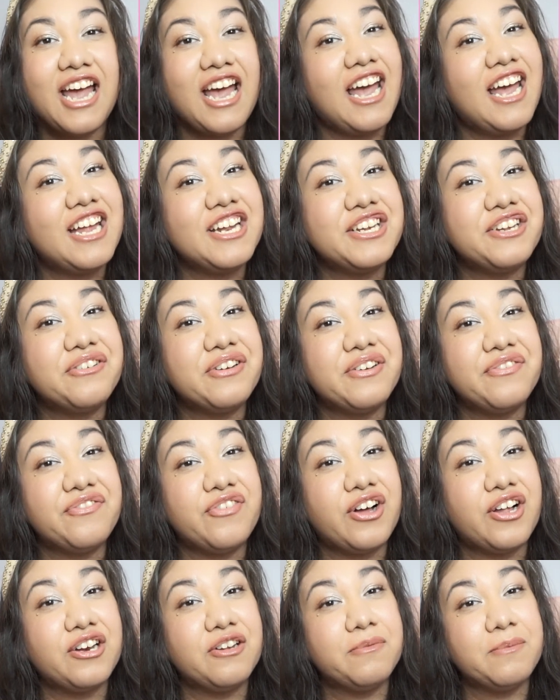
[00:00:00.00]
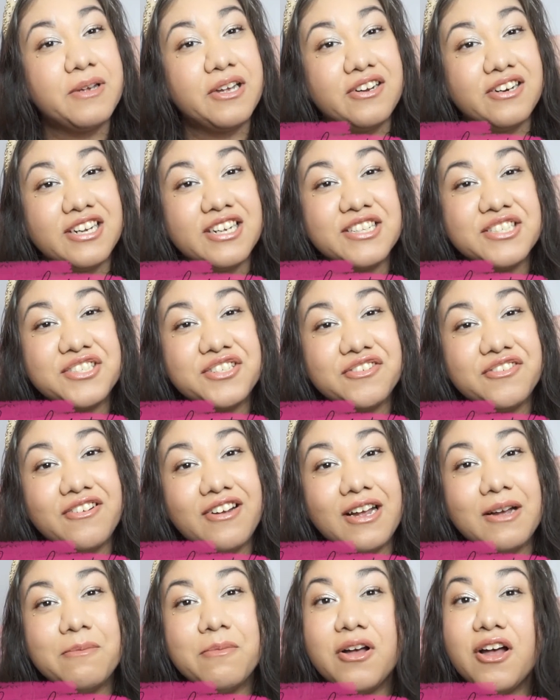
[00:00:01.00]
and you can follow me on
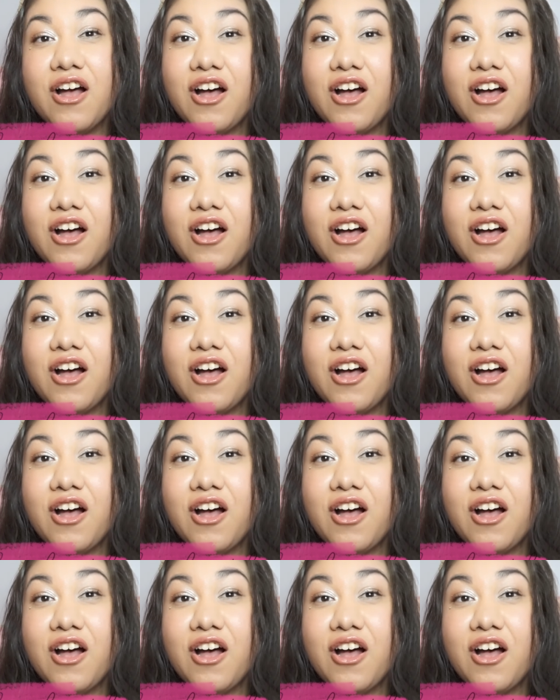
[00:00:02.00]
Instagram,